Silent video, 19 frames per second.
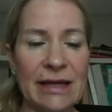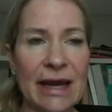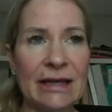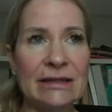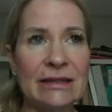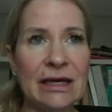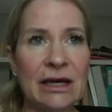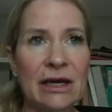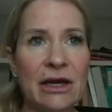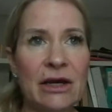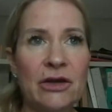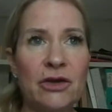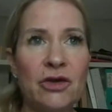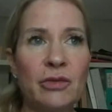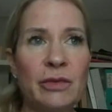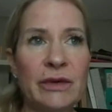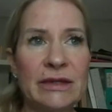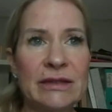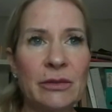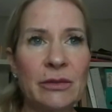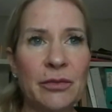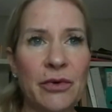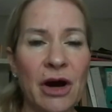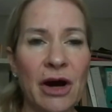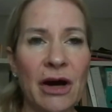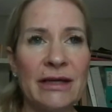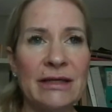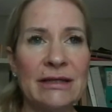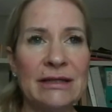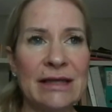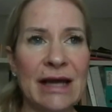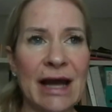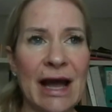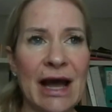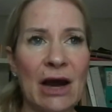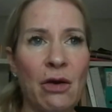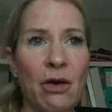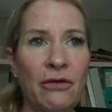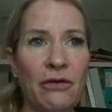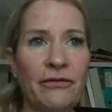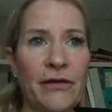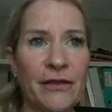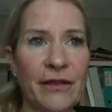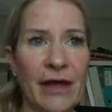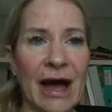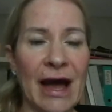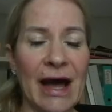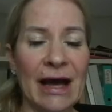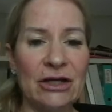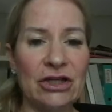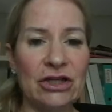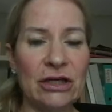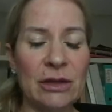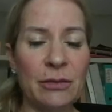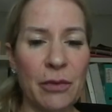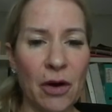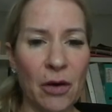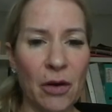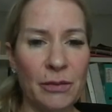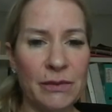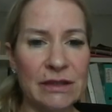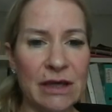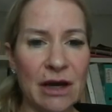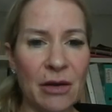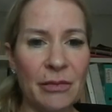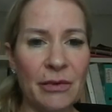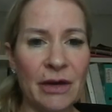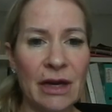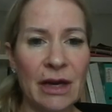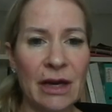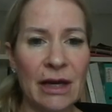And you'd be surprised at how often that actually pops up.